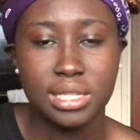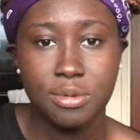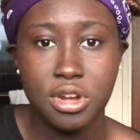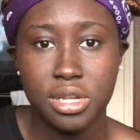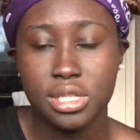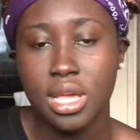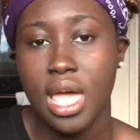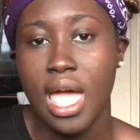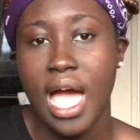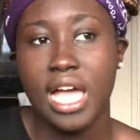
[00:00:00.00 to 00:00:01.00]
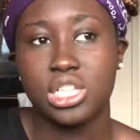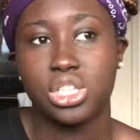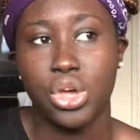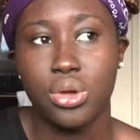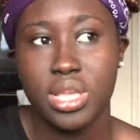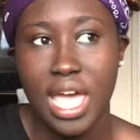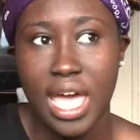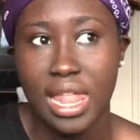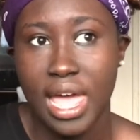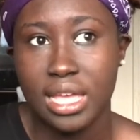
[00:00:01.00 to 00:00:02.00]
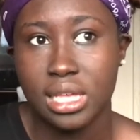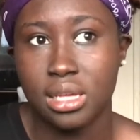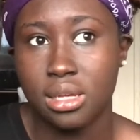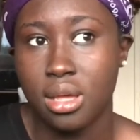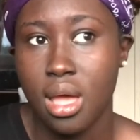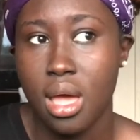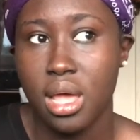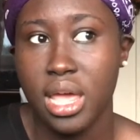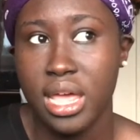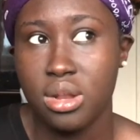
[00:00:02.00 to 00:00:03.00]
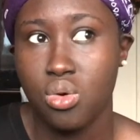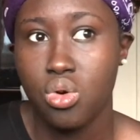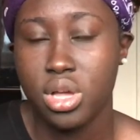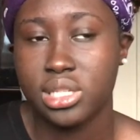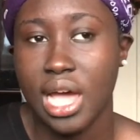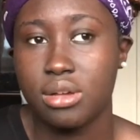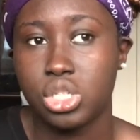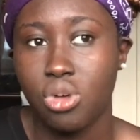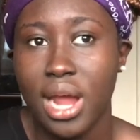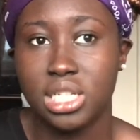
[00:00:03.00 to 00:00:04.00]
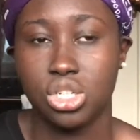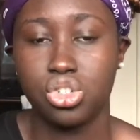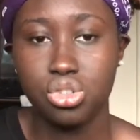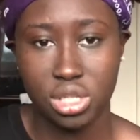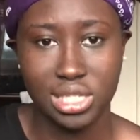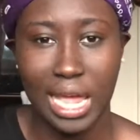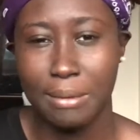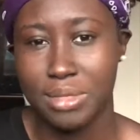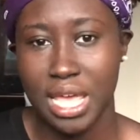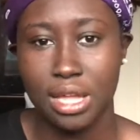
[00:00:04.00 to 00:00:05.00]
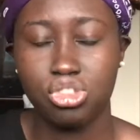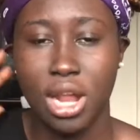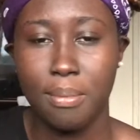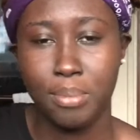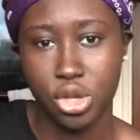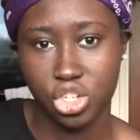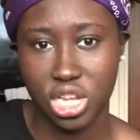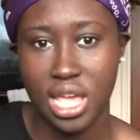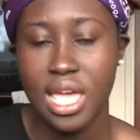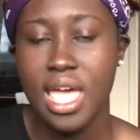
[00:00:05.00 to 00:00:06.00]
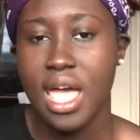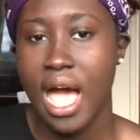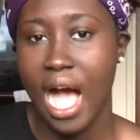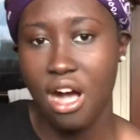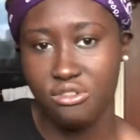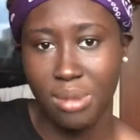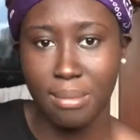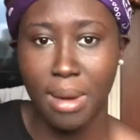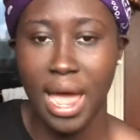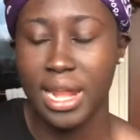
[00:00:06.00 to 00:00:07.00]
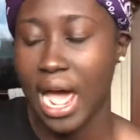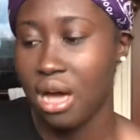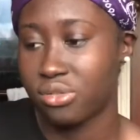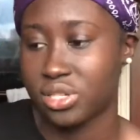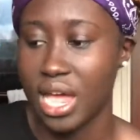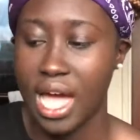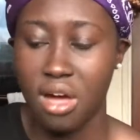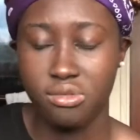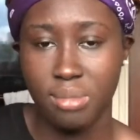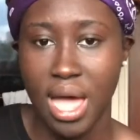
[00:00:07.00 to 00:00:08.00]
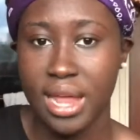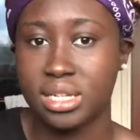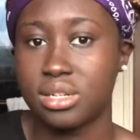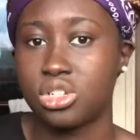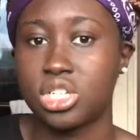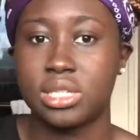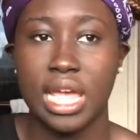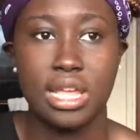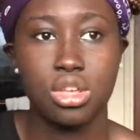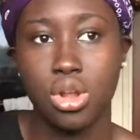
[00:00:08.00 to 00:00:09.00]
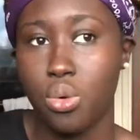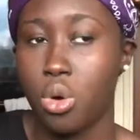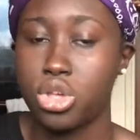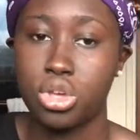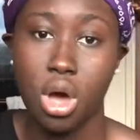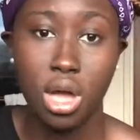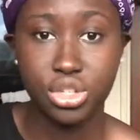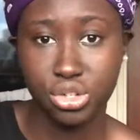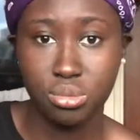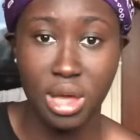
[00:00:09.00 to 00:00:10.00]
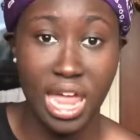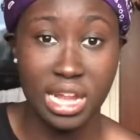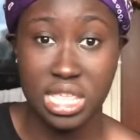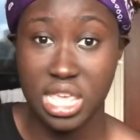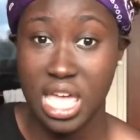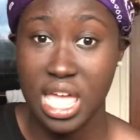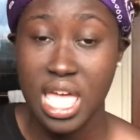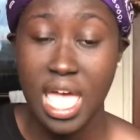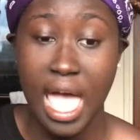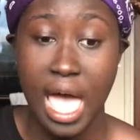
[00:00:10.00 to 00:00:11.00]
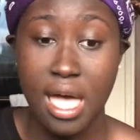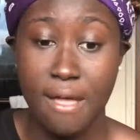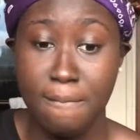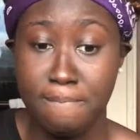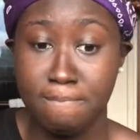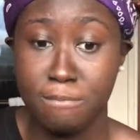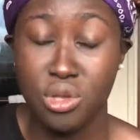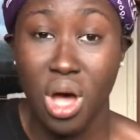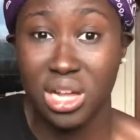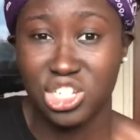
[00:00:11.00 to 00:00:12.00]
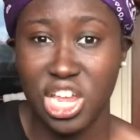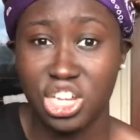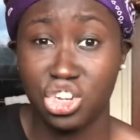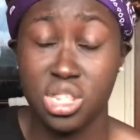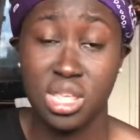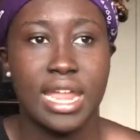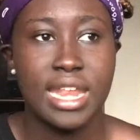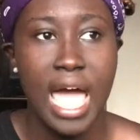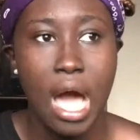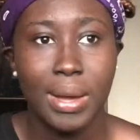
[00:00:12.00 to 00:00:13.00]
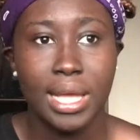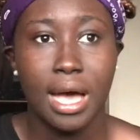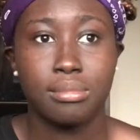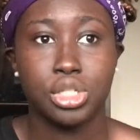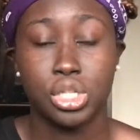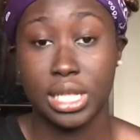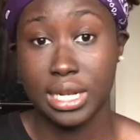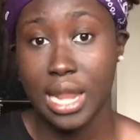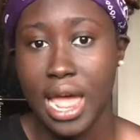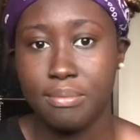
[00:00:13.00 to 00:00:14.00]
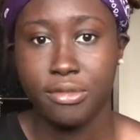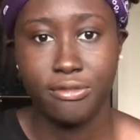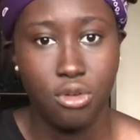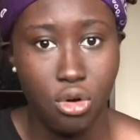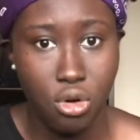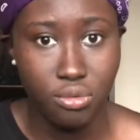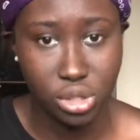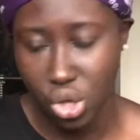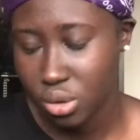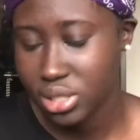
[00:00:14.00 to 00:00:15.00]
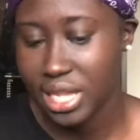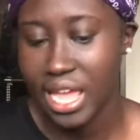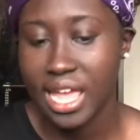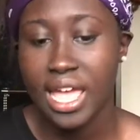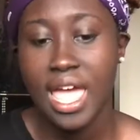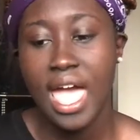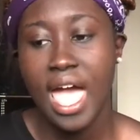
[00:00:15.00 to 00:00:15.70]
experience. And so yeah, like. In August I was trying to do the same thing, trying to push it out of my mind, out of sight, out of mind, and just say, you know what, you can't do anything, um you can't change anything. And now it comes to the night before results day